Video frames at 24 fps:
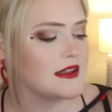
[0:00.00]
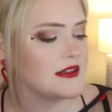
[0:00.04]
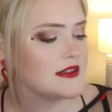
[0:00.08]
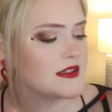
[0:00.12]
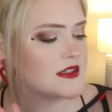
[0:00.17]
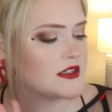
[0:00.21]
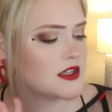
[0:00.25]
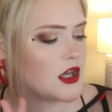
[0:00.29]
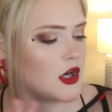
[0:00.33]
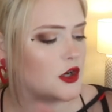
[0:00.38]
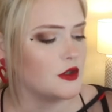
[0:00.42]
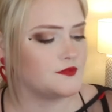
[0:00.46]
And
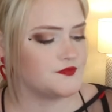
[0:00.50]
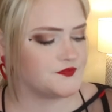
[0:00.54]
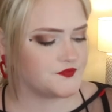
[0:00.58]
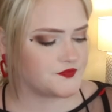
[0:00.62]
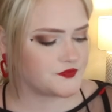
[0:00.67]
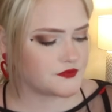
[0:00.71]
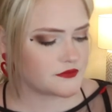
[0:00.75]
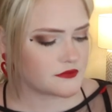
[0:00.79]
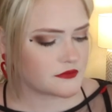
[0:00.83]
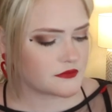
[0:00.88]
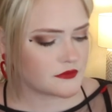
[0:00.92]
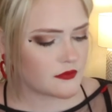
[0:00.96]
so
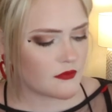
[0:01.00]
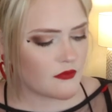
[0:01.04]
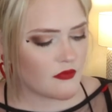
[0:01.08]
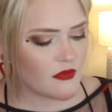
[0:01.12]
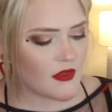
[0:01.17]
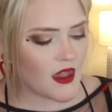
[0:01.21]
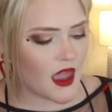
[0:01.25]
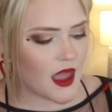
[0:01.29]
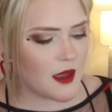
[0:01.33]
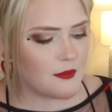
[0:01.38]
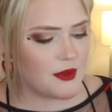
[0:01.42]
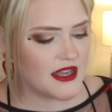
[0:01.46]

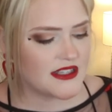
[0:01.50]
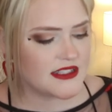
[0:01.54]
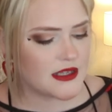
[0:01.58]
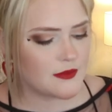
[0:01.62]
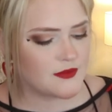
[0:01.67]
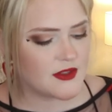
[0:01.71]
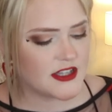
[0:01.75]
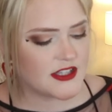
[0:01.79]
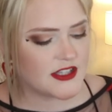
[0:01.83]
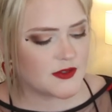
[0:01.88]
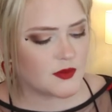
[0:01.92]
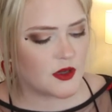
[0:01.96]
I picked
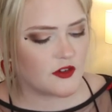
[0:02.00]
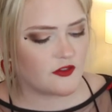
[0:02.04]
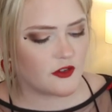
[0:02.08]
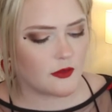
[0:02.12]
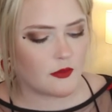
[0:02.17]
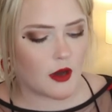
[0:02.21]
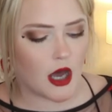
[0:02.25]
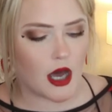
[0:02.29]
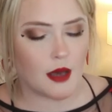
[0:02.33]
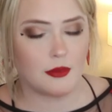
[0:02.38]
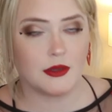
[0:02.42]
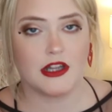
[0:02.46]
up this one
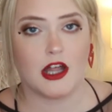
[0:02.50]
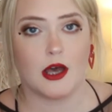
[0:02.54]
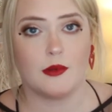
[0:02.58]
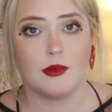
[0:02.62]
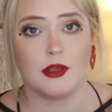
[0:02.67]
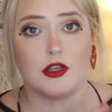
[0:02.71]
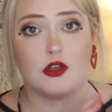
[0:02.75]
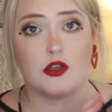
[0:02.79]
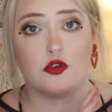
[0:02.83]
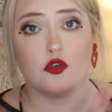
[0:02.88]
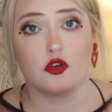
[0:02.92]
from Hobby Lobby.